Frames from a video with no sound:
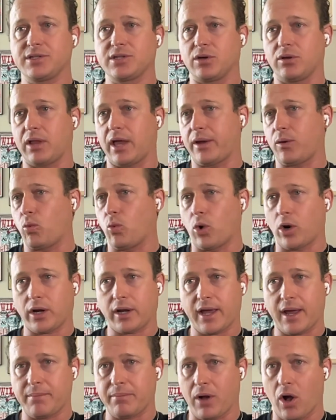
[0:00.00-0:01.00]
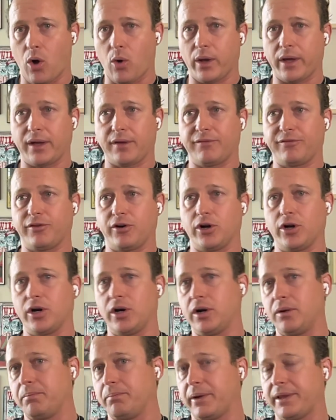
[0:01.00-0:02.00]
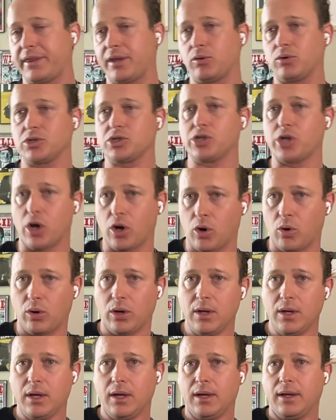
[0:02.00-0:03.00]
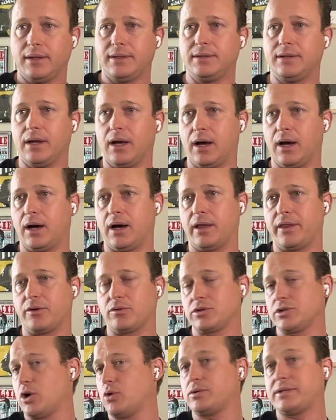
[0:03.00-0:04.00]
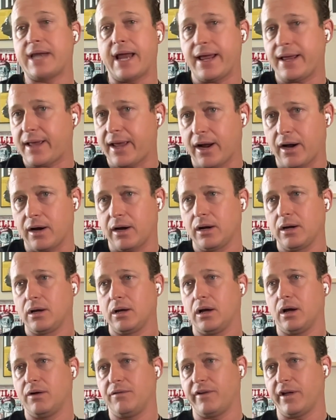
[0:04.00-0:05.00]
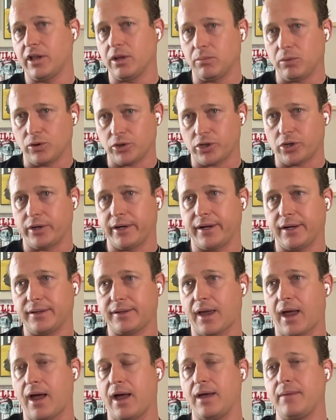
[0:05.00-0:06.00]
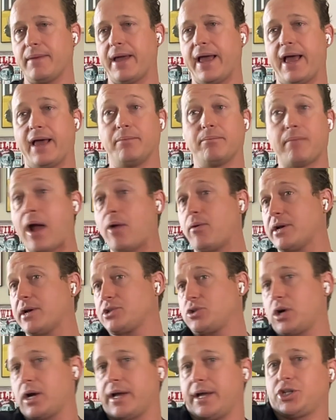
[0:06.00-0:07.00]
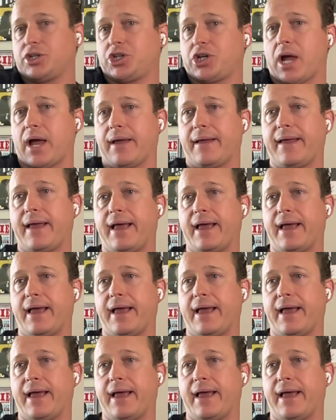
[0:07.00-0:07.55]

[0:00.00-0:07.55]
So like work kept going for her, but there was no daycare available during a time, and my restaurant had shut.